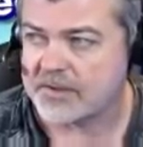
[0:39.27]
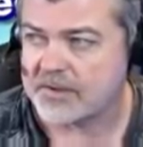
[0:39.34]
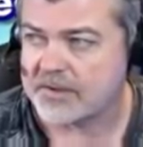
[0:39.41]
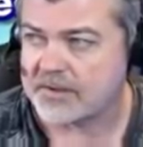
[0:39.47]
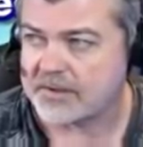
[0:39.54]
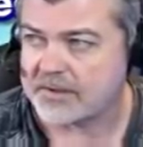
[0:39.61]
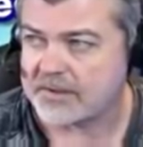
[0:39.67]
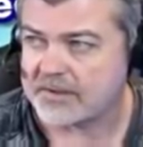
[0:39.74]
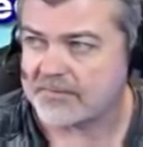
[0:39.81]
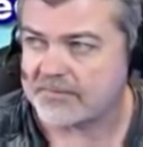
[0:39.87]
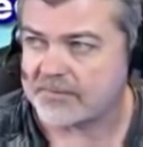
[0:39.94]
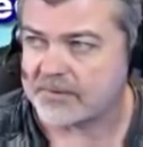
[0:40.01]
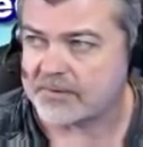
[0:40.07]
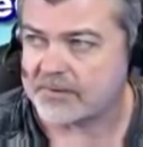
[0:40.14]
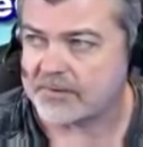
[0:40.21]
any of
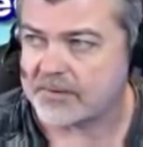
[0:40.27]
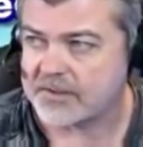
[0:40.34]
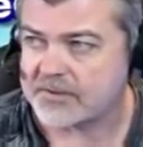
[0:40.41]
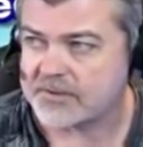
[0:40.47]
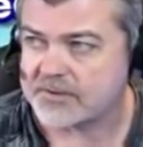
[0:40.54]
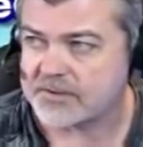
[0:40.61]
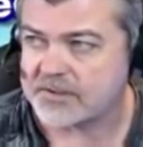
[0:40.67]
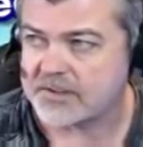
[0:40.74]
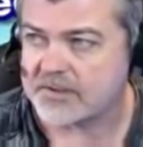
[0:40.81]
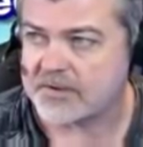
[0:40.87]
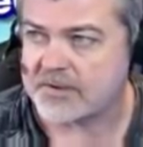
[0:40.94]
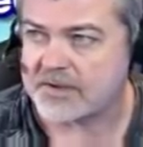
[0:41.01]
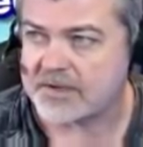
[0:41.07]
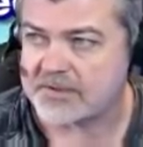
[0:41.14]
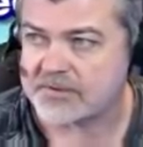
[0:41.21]
the locations here
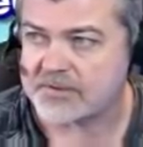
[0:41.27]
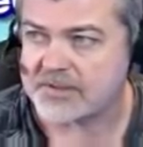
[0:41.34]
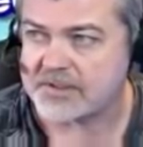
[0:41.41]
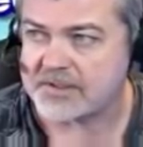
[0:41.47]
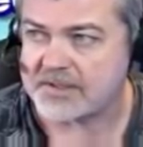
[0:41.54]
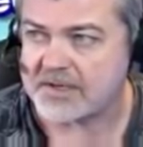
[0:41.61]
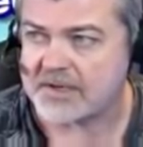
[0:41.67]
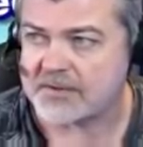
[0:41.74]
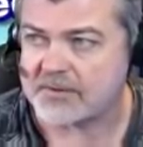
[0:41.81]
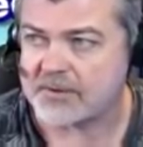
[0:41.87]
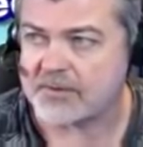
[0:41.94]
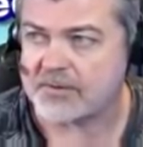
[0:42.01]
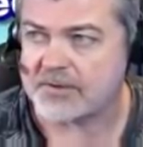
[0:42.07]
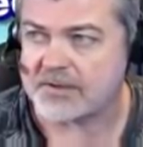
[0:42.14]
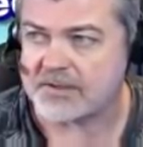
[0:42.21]
and actually
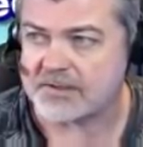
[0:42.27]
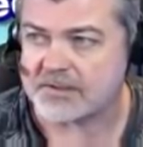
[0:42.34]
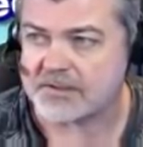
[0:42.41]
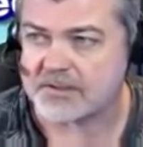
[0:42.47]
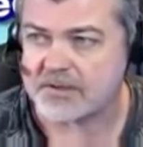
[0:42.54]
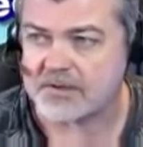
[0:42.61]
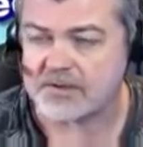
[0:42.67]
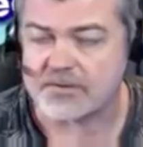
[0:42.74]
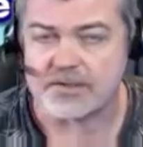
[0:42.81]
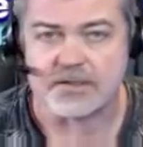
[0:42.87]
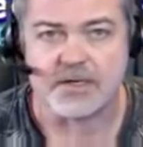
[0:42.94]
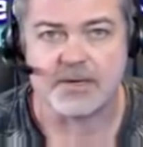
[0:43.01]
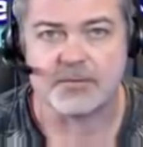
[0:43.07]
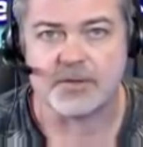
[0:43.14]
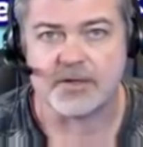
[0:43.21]
download and install these
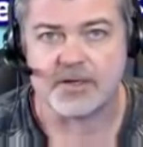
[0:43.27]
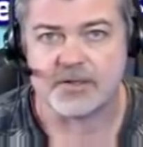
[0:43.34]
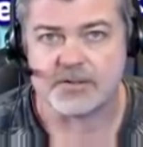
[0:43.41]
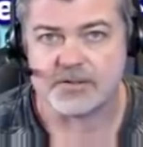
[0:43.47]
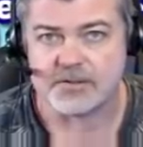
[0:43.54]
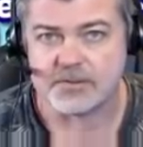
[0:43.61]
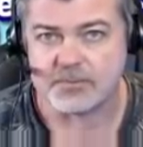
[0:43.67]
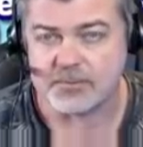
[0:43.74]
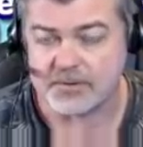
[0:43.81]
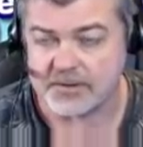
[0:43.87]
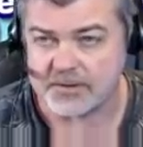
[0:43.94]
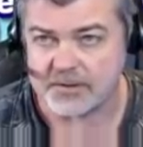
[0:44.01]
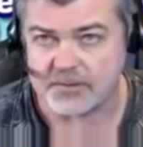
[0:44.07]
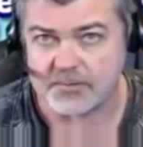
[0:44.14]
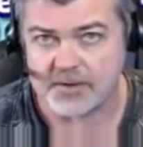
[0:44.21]
applications
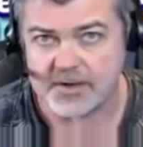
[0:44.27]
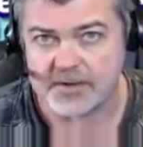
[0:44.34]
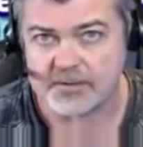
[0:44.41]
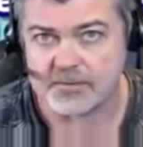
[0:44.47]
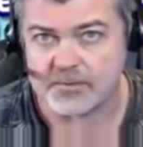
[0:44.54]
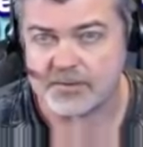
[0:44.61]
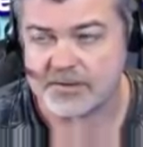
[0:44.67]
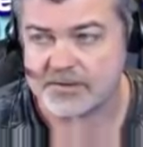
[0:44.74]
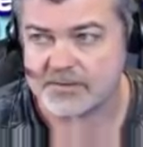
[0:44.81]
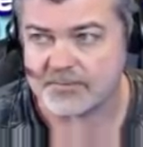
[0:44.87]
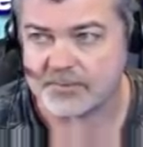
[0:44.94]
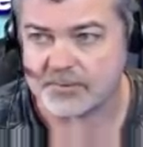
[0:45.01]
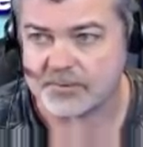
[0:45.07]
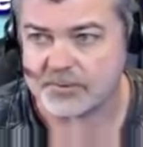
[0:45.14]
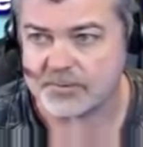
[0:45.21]
within our ReactOS
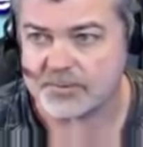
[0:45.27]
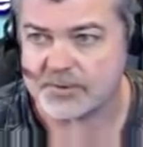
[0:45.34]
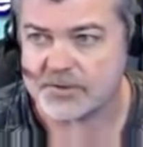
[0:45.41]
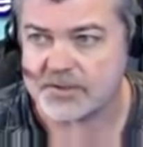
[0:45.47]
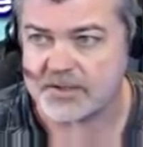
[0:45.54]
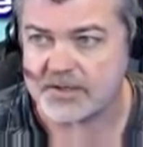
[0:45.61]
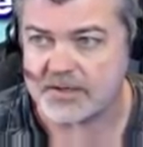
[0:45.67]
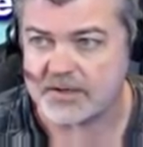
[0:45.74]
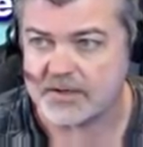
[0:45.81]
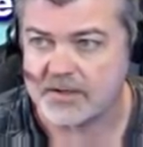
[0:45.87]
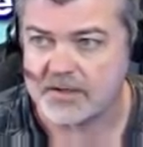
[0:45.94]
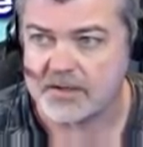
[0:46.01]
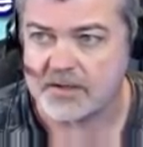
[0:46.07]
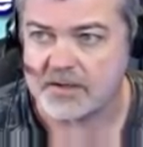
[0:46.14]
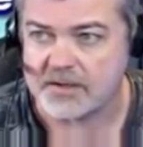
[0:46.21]
virtual machine.
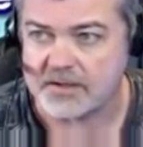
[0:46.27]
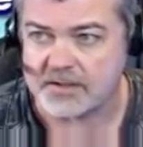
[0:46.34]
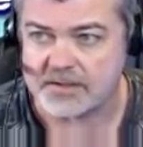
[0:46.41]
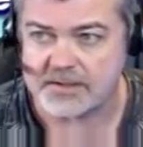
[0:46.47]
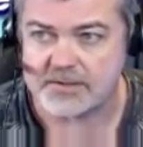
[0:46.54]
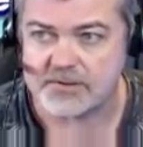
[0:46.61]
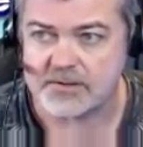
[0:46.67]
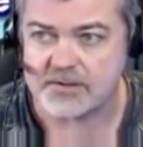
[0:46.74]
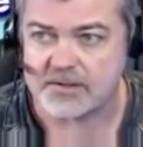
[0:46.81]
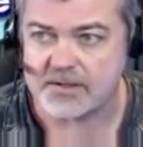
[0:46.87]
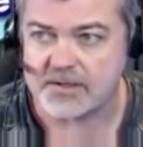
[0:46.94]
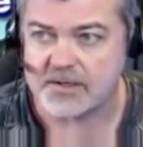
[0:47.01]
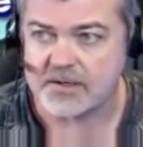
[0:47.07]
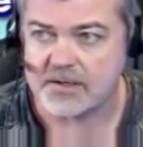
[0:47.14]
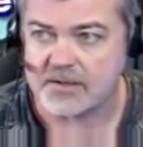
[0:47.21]

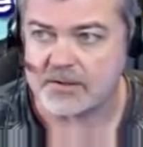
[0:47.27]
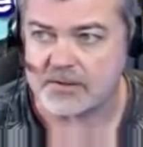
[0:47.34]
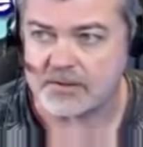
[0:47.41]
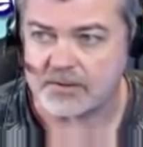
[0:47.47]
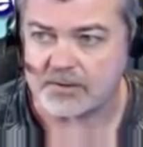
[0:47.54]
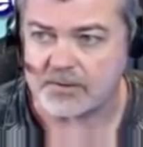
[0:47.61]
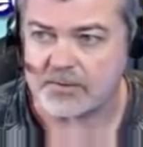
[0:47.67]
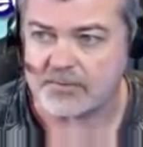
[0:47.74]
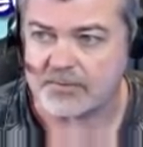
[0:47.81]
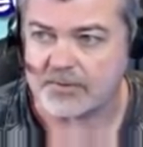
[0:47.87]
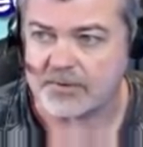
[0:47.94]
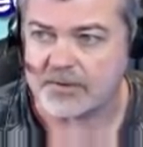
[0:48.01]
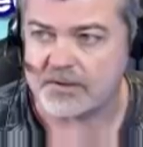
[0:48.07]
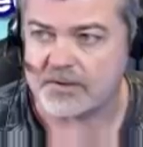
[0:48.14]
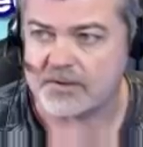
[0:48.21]
Additionally, you can go over
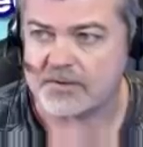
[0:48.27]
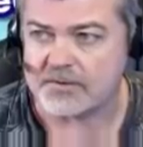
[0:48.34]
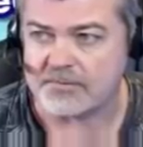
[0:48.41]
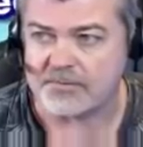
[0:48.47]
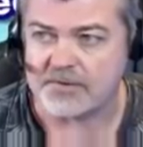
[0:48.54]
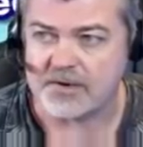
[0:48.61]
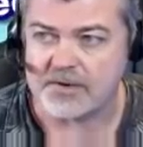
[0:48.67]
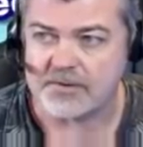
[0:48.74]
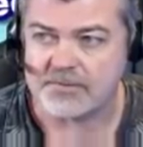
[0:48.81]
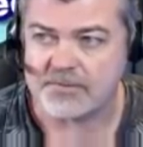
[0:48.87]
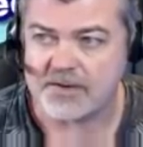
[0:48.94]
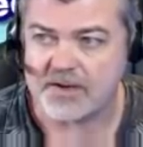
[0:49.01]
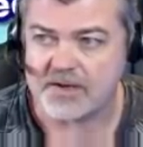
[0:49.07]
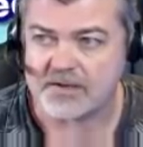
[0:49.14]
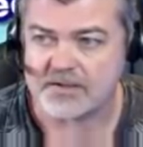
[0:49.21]
here to
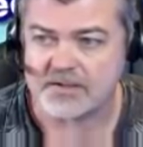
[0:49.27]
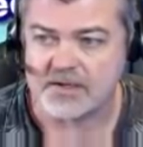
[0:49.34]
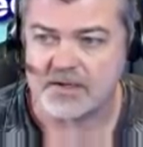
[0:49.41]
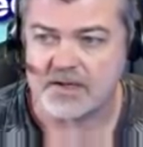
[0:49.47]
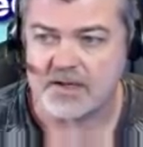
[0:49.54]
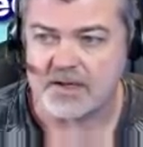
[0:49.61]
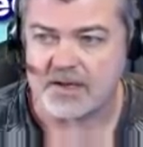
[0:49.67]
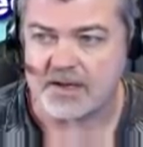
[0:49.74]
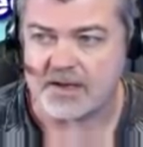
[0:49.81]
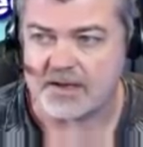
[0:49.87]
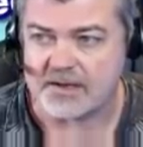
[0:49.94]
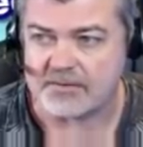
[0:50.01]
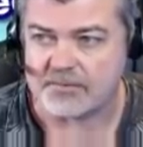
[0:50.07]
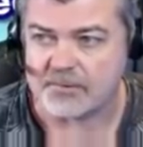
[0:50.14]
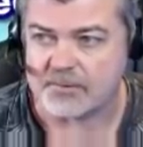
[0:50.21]
Firefox
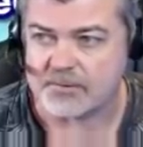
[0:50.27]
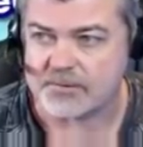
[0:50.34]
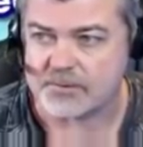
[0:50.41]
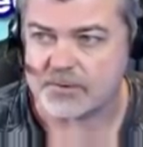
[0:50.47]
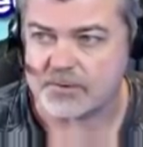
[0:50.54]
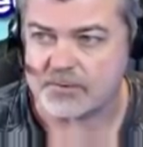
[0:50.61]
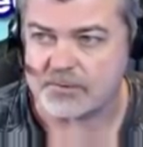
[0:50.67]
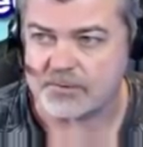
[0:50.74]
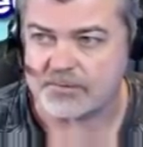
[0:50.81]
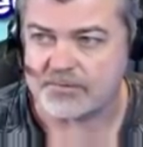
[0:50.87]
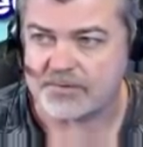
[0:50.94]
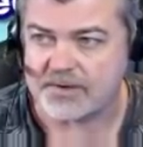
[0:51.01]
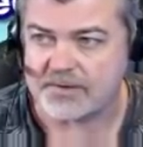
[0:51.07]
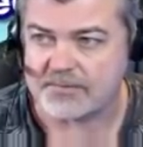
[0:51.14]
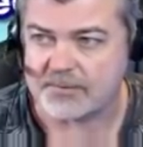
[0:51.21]
and of course go to your
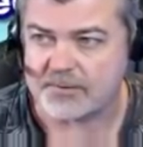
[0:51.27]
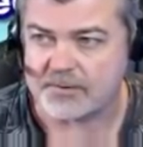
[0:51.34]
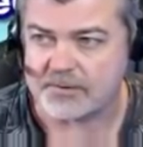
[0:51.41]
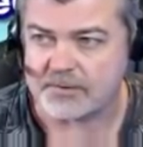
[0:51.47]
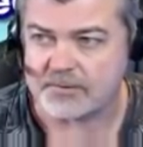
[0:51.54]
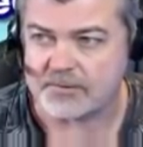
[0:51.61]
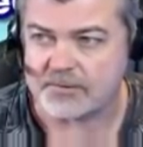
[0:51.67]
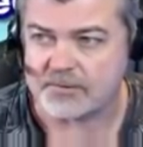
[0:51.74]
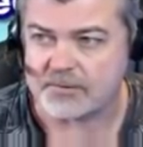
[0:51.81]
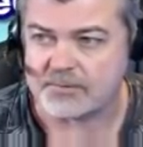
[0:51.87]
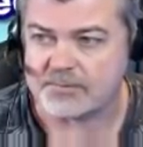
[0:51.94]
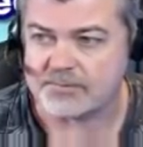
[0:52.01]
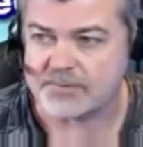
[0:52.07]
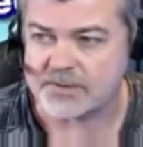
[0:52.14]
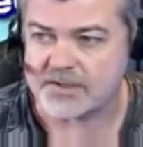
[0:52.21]
favorite YouTube
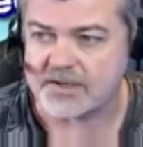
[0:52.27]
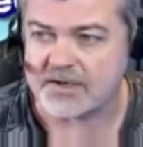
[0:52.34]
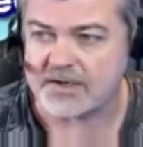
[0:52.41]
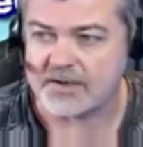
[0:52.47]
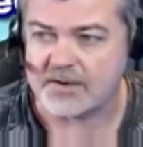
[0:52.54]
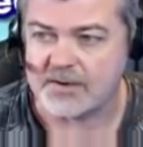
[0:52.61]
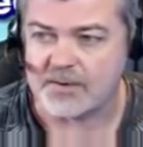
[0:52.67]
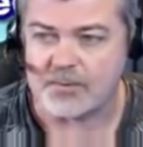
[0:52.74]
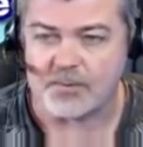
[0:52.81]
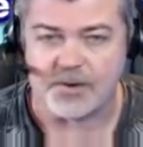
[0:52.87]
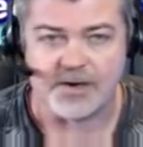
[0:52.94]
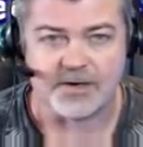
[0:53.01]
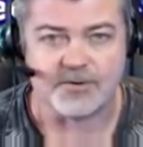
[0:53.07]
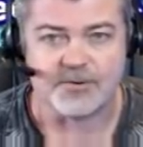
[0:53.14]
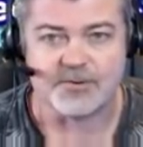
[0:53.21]
site,
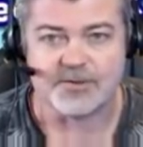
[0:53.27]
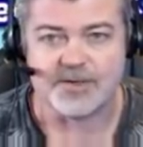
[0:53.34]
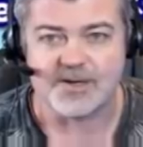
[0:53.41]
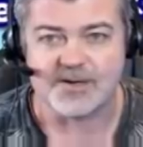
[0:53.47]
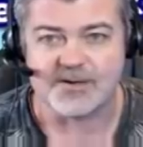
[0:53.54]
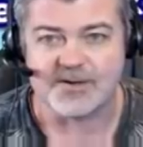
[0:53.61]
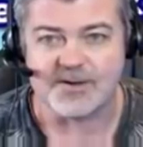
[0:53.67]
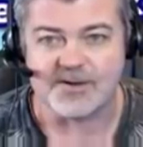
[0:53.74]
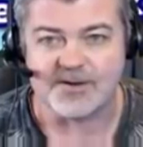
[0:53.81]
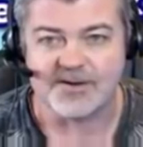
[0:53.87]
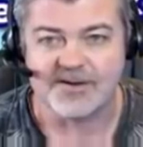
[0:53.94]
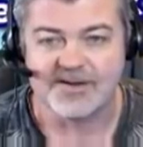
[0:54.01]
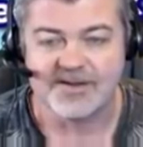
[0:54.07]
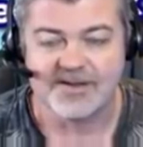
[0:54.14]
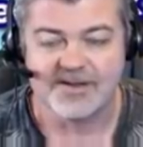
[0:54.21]
Wagner's Tech Talk.
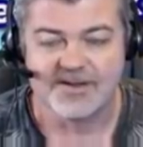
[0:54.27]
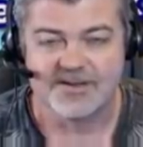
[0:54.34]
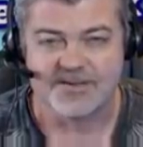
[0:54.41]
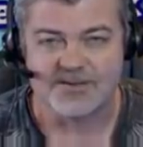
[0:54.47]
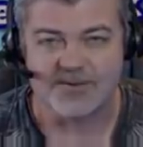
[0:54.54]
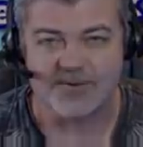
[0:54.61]
So